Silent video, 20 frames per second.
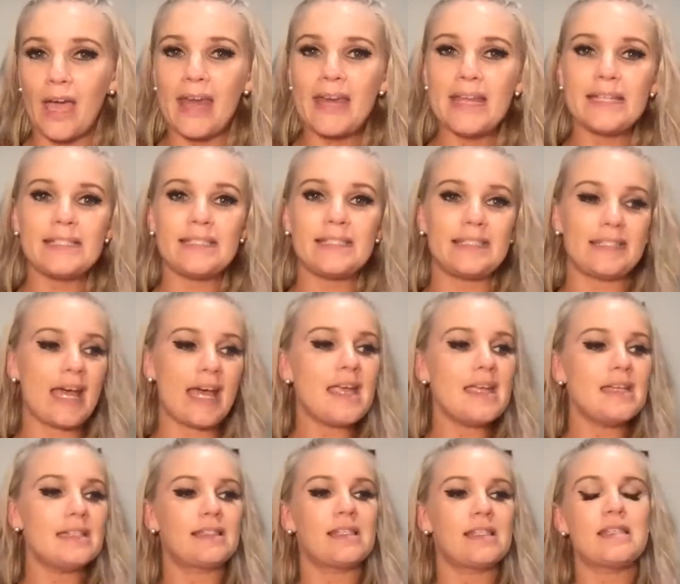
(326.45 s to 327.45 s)
And it
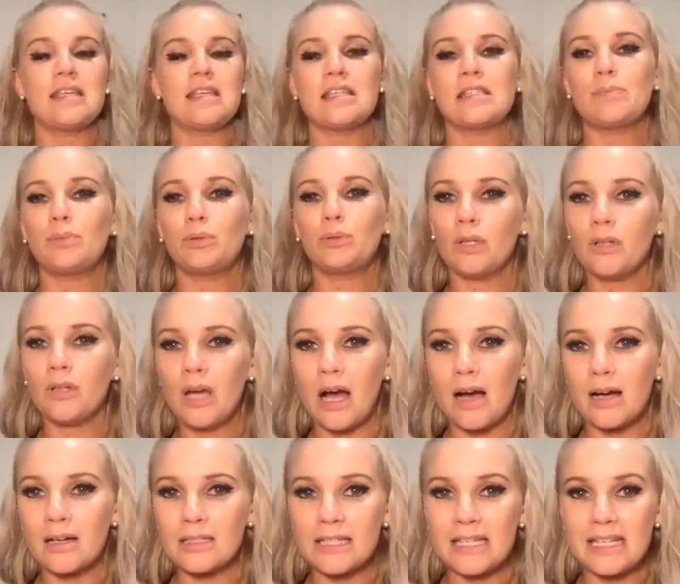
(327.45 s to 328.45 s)
states that this
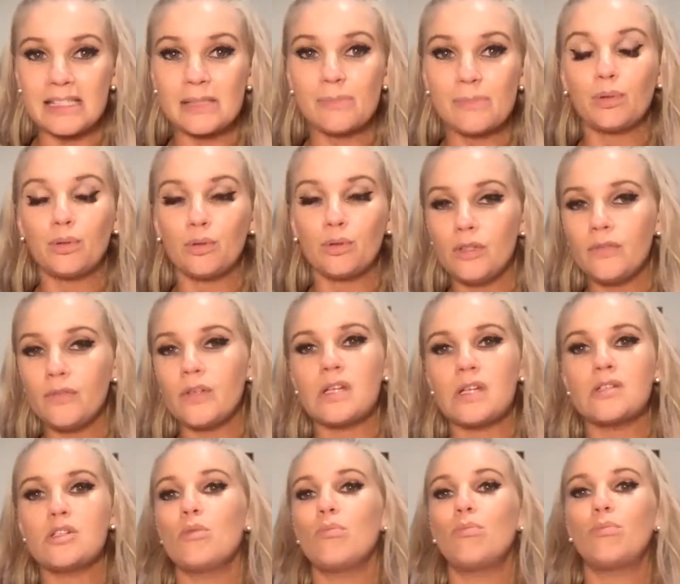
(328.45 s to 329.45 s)
product is
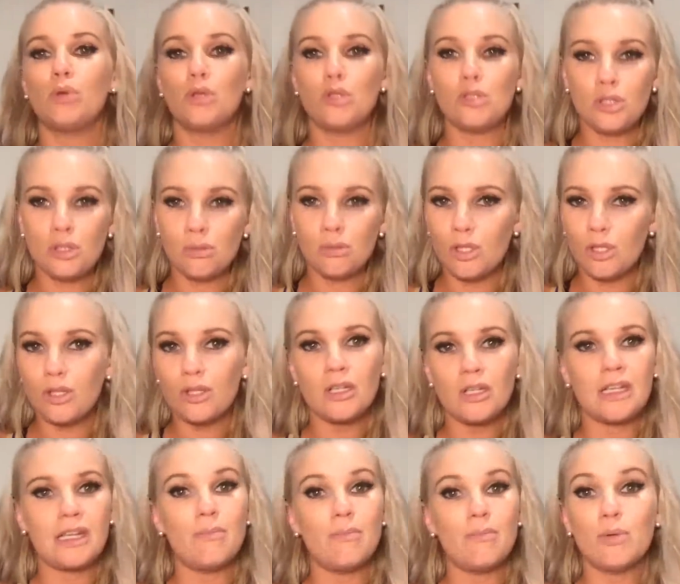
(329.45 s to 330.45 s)
proven to boost
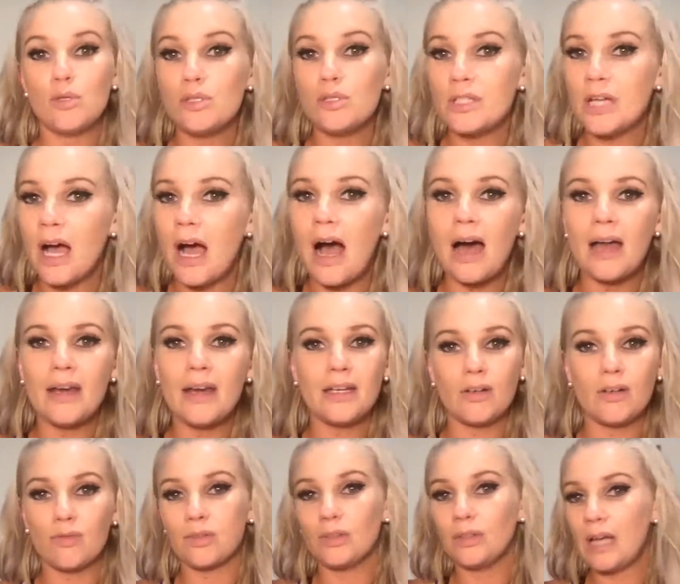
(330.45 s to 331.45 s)
immunity, boost heart
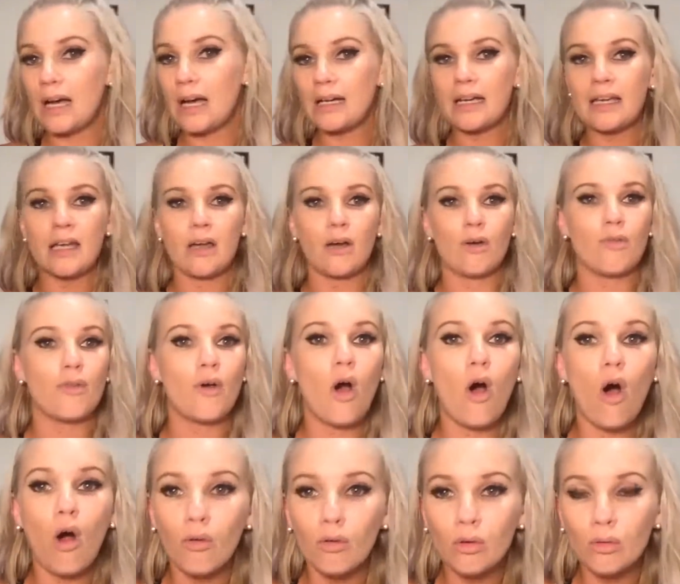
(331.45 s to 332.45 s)
health, lung health,
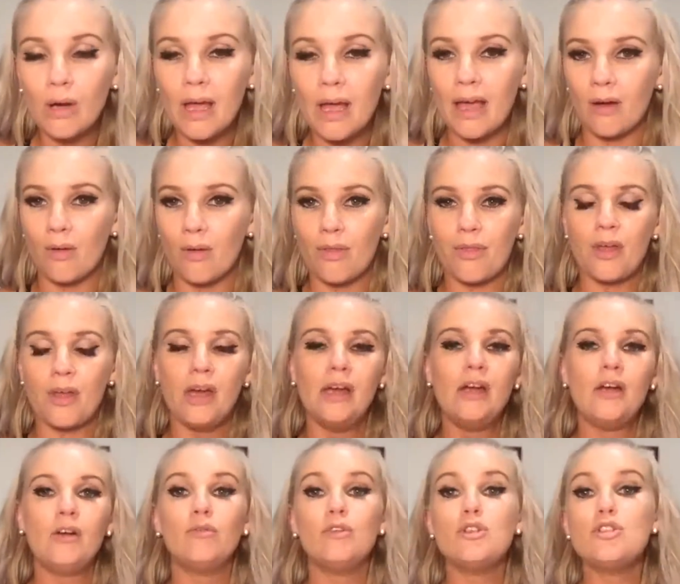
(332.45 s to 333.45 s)
oral health,
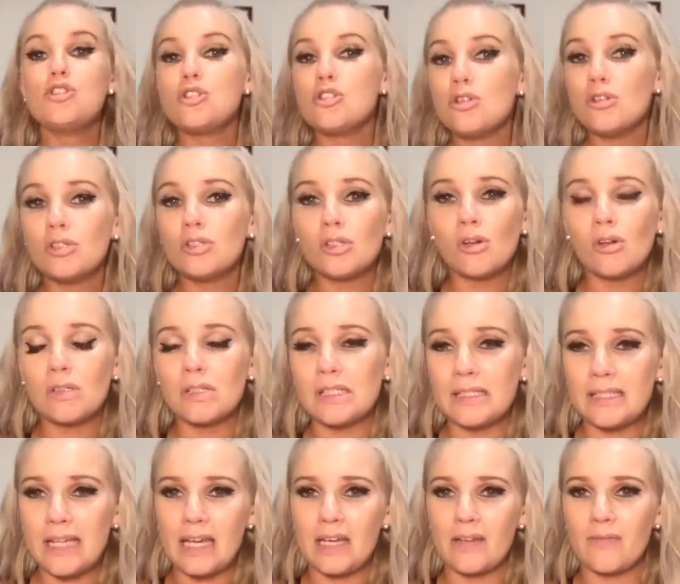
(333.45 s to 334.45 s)
reduce
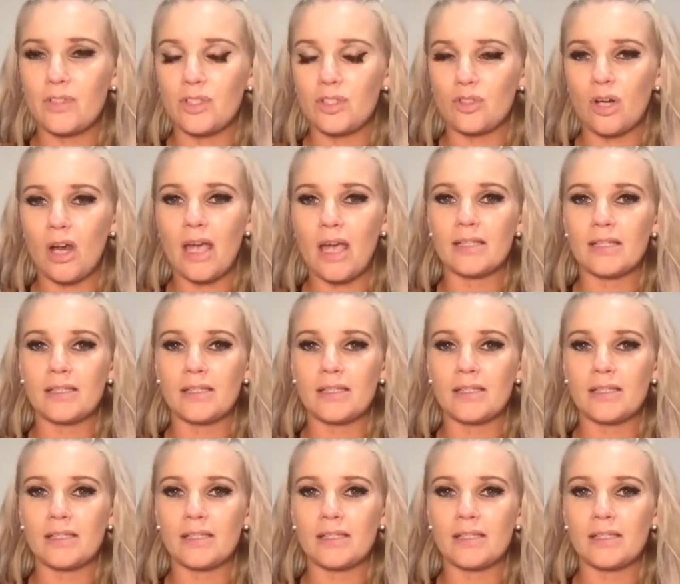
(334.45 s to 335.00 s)
oxidative stress.